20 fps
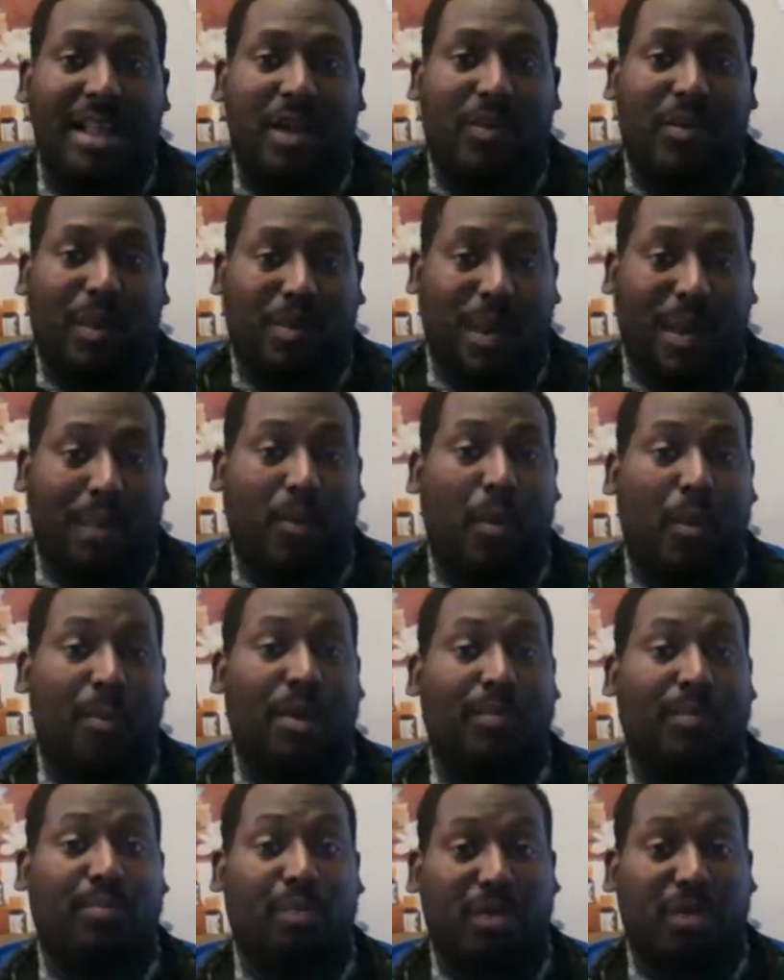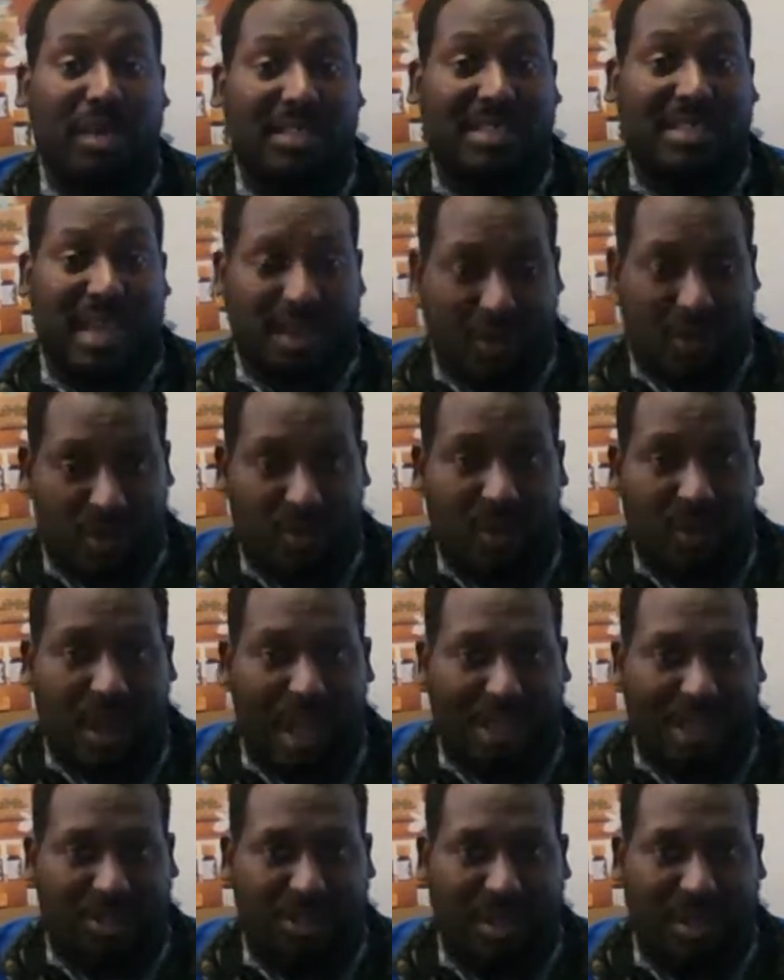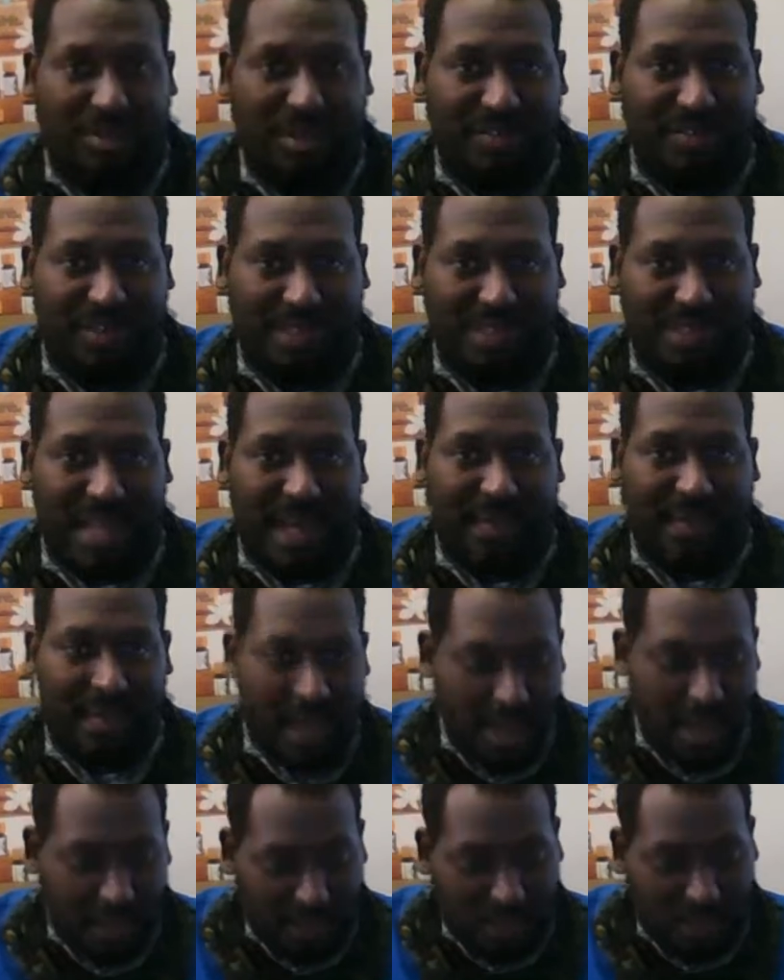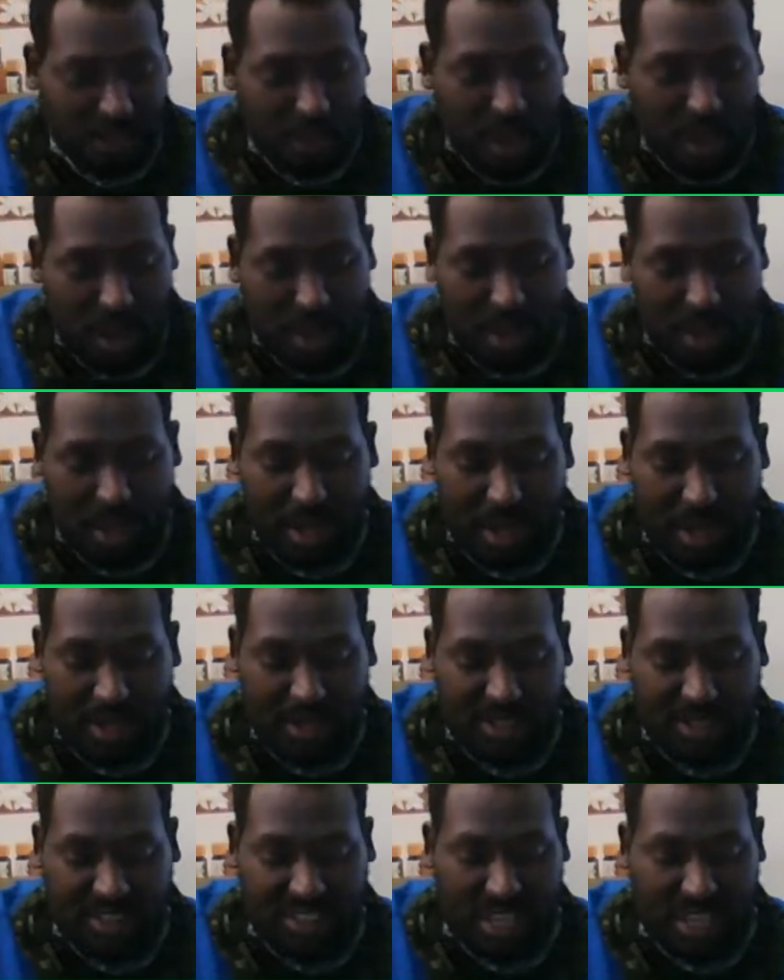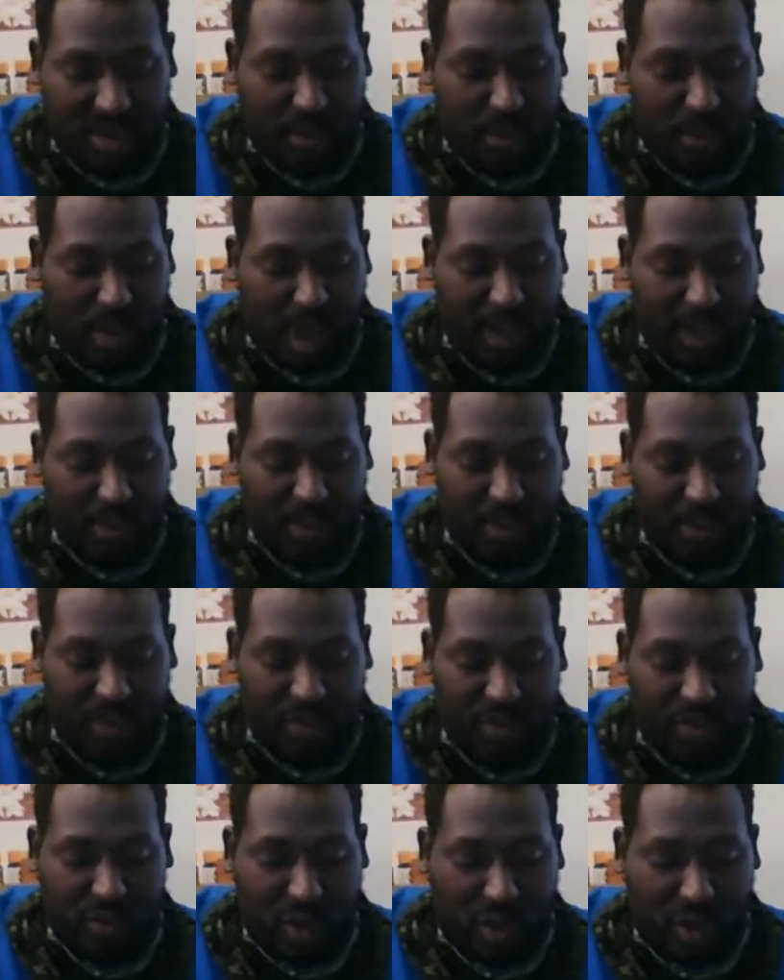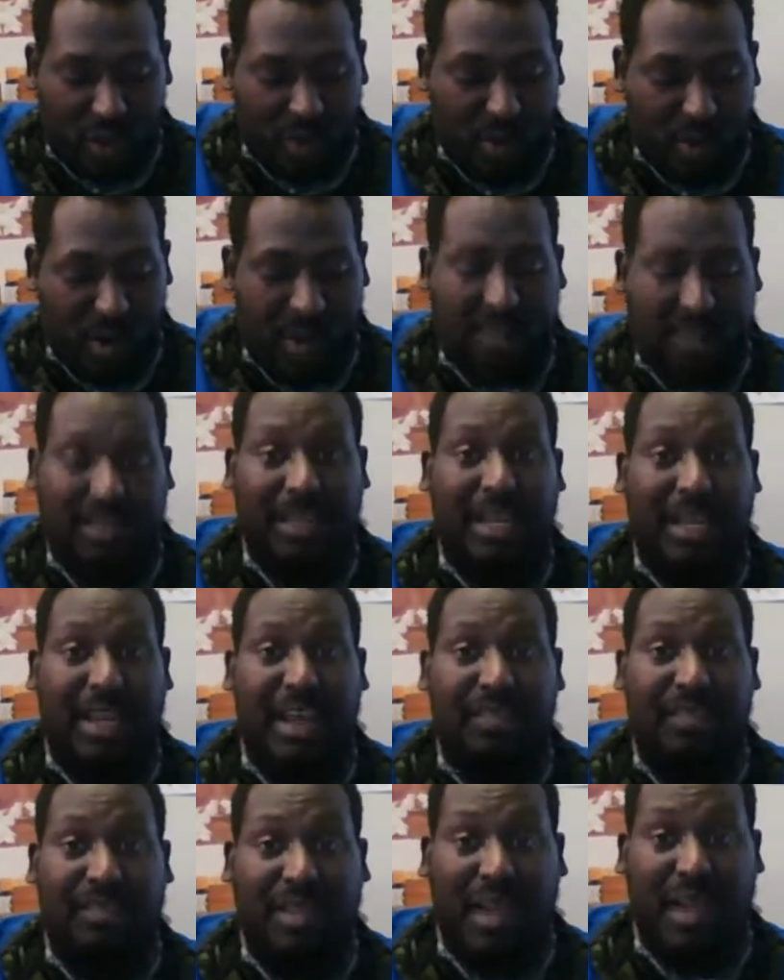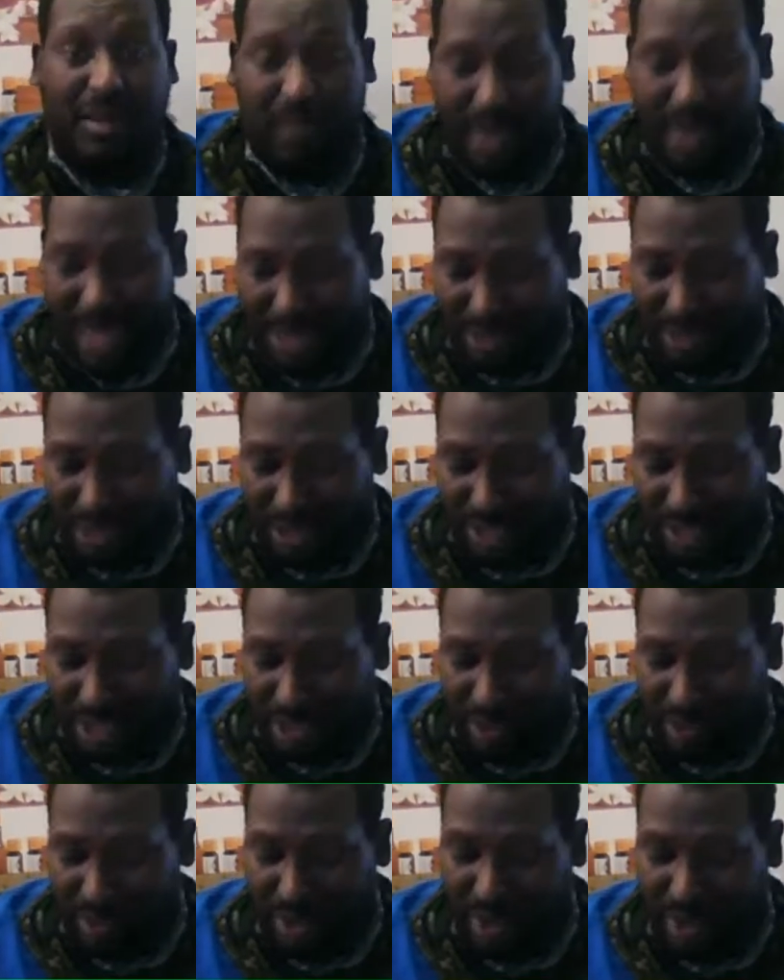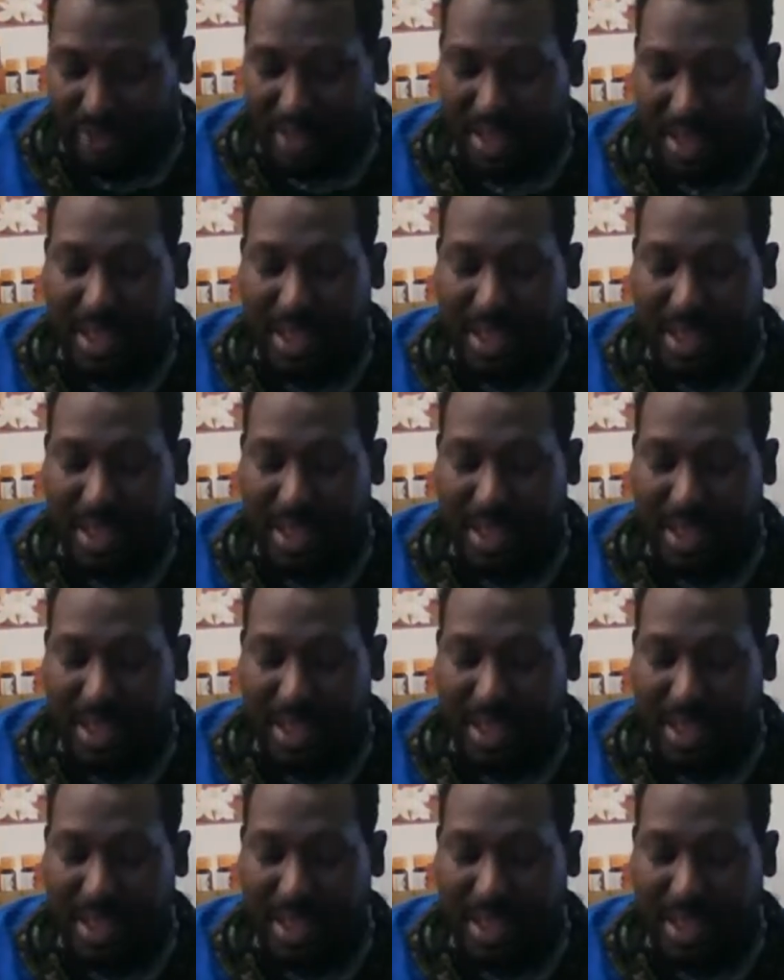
On va comprendre pour qui ça que nous actuellement fait ça. You are going to understand why we do our work to the level that we actually do it.